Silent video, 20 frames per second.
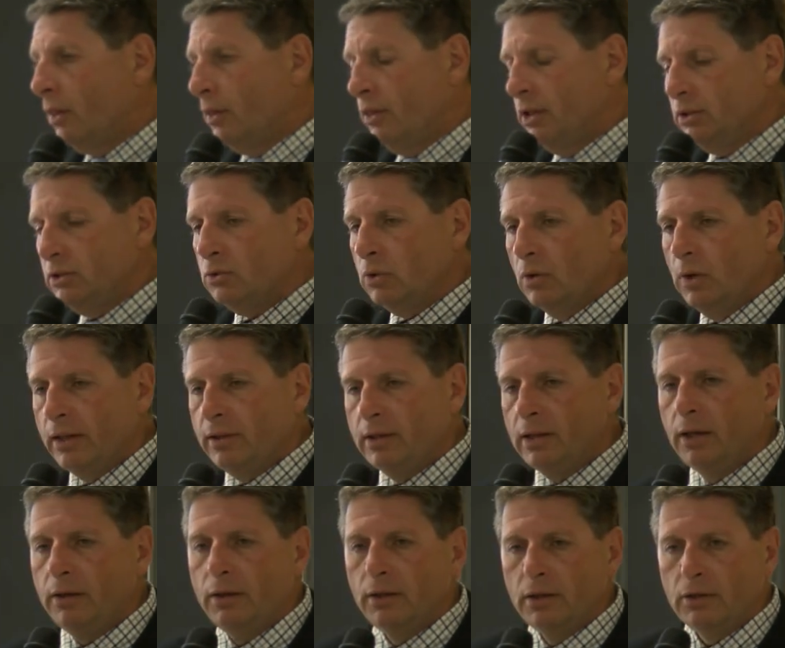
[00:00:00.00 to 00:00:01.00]
This, at
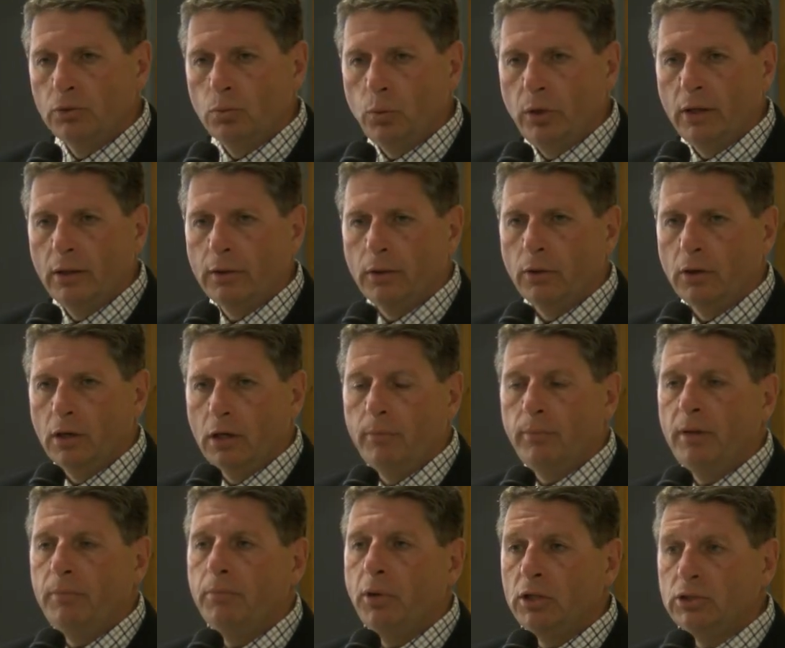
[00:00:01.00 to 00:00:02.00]
the end of this week, there are going to
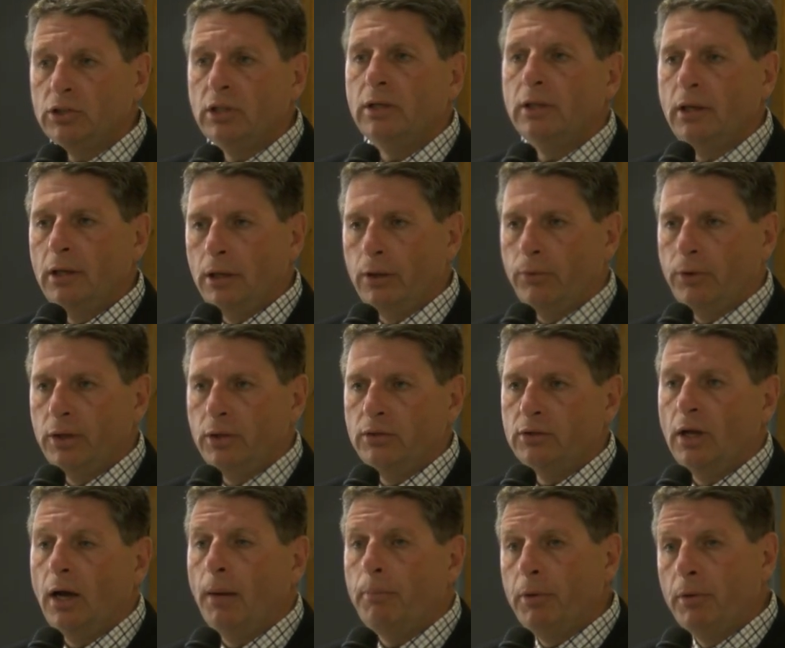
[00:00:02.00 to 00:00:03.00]
be budget
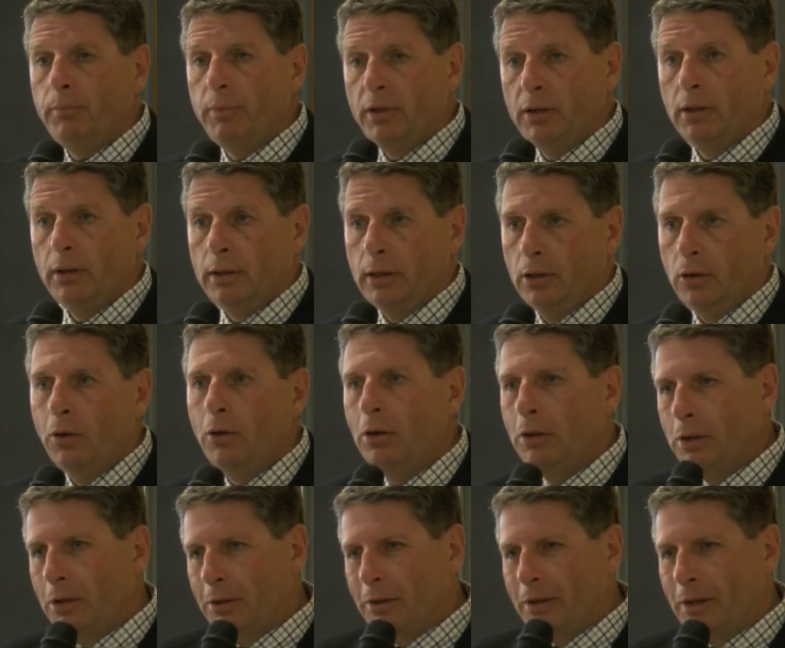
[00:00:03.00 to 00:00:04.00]
hearings up at Beacon Hill.
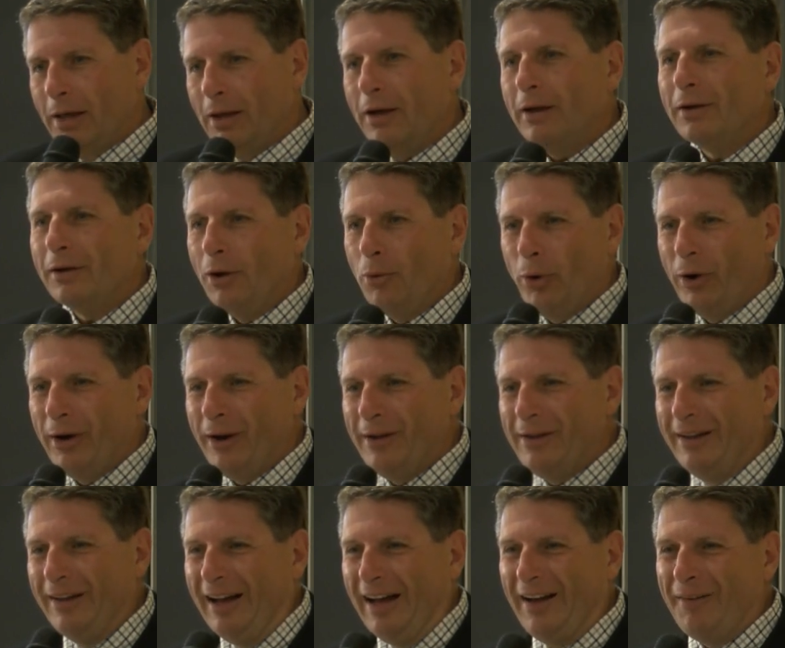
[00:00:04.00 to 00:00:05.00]
How are
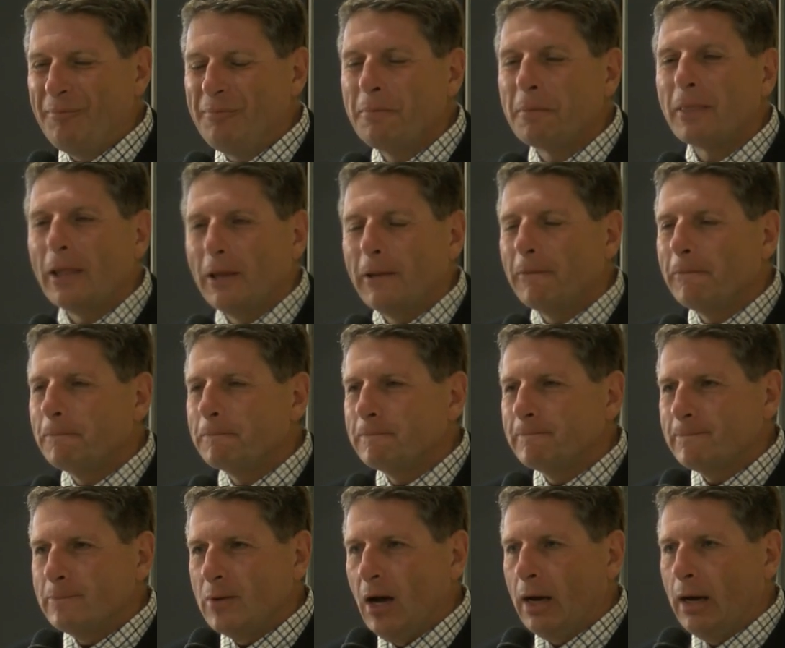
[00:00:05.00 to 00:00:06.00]
you? um,
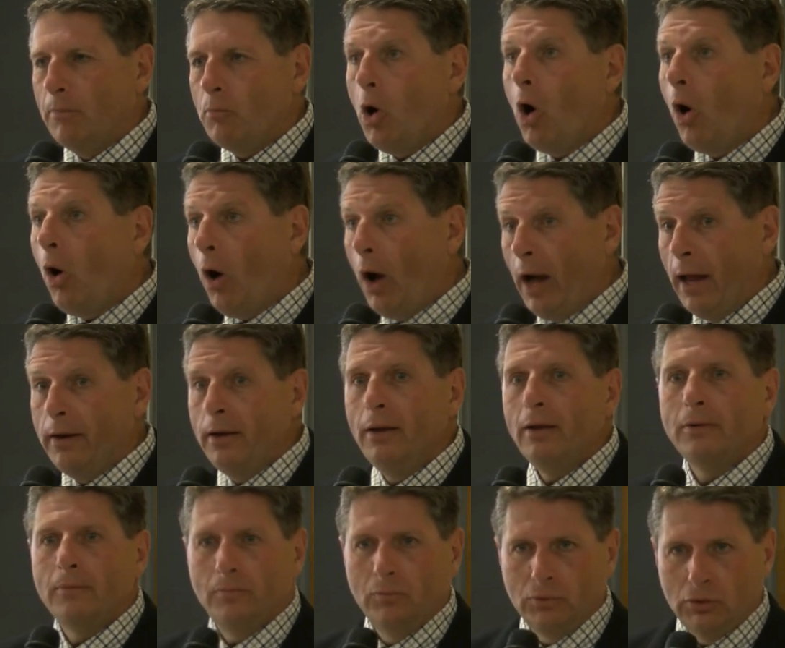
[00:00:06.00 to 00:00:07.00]
um, on
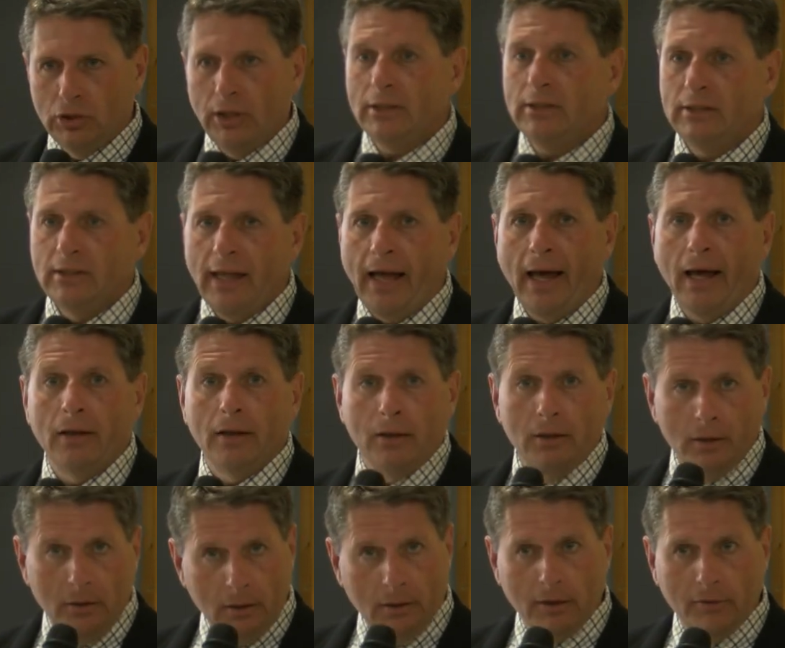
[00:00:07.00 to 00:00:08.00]
just that,
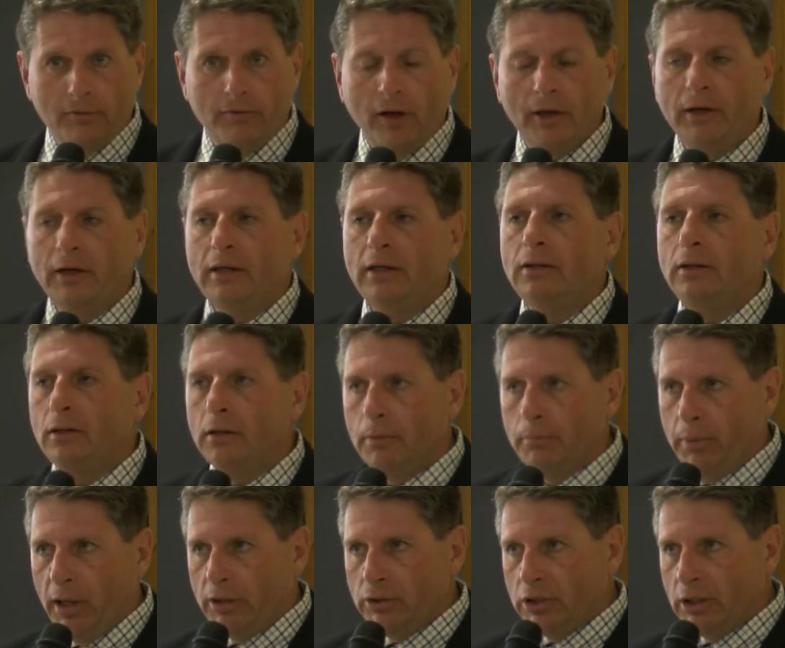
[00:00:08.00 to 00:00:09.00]
the funding, the
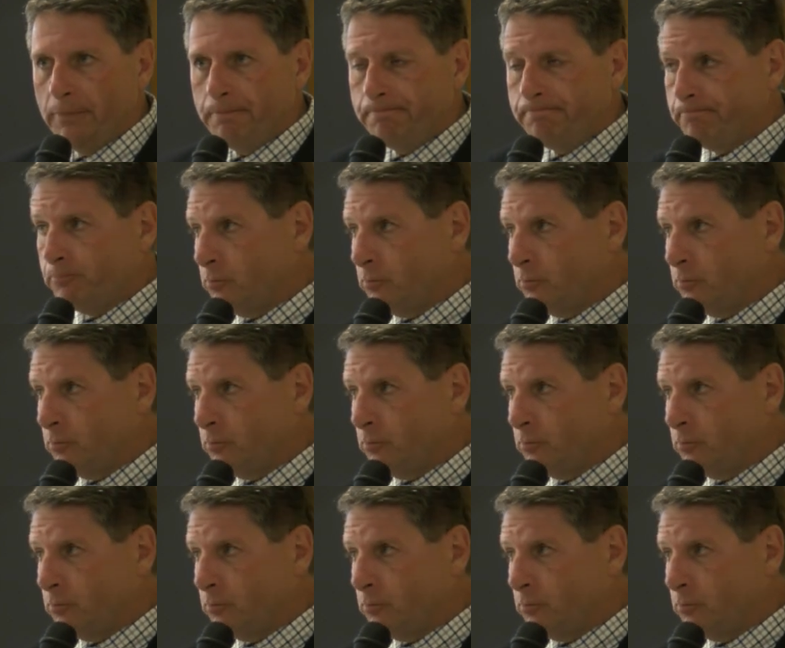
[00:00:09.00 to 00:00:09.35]
budget.